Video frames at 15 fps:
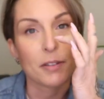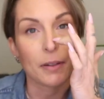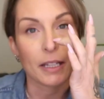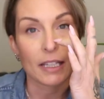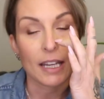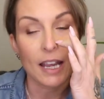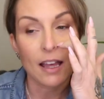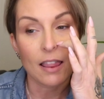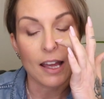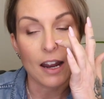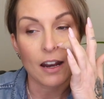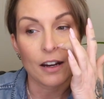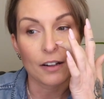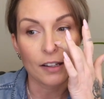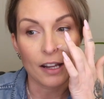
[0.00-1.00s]
doing nail
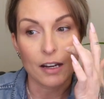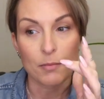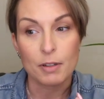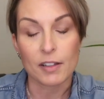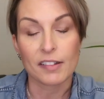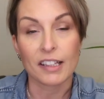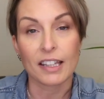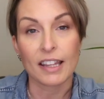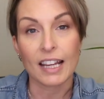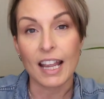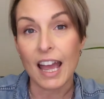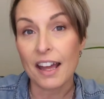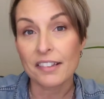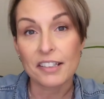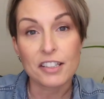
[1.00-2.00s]
art and I'm using like
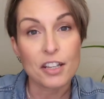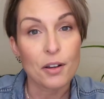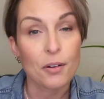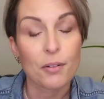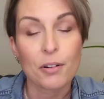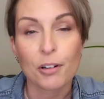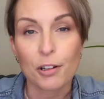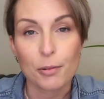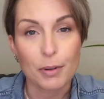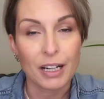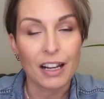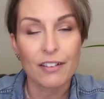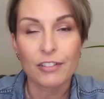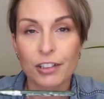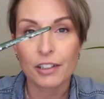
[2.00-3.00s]
acetone or
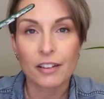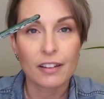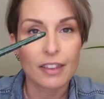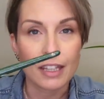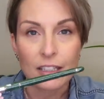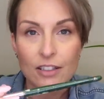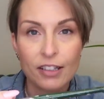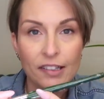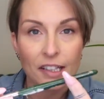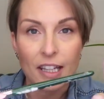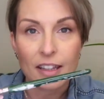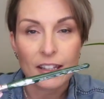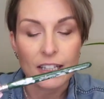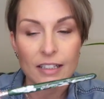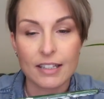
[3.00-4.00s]
whatever, they just
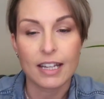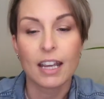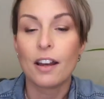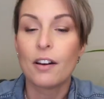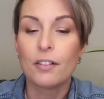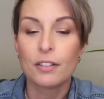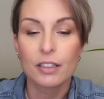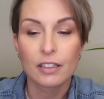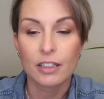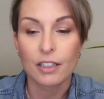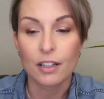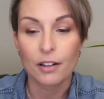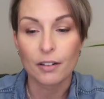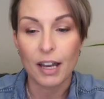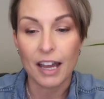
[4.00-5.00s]
get laid down, you
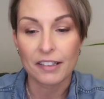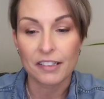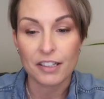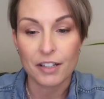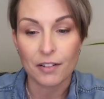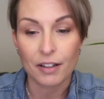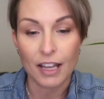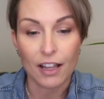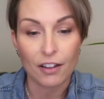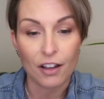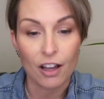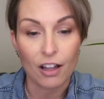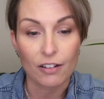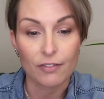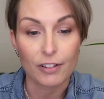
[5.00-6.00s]
know, acetone,
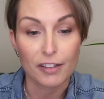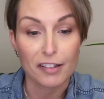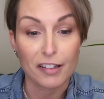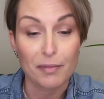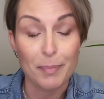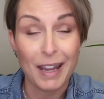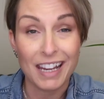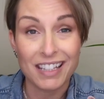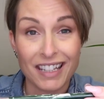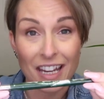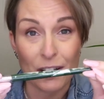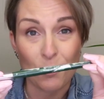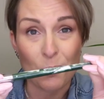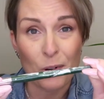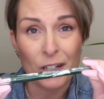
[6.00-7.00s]
alcohol versus paint
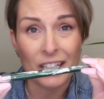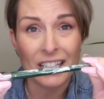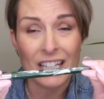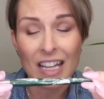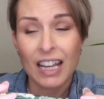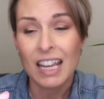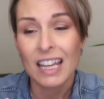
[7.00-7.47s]
and wood.